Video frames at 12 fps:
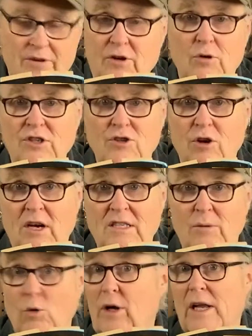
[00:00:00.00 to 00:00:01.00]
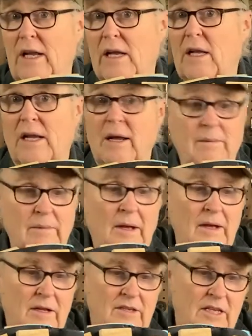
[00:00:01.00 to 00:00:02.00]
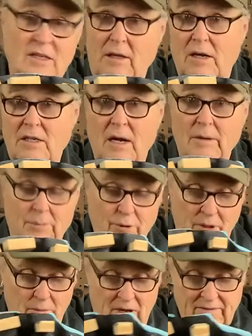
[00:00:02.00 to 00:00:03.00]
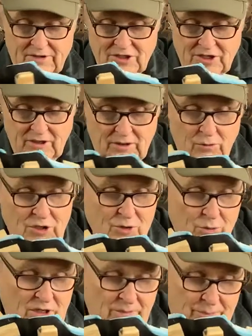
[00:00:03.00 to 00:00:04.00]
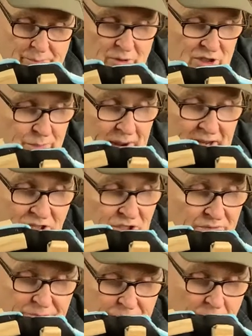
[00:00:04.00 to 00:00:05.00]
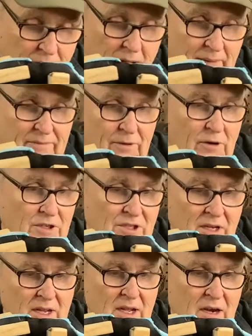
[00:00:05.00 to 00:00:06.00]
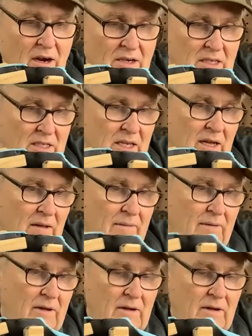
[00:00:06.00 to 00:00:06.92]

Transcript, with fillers: crisscross them willy-nilly, it takes a long time to pull them off because you don't know which one to, which bands to pull off first. Hard to tell. All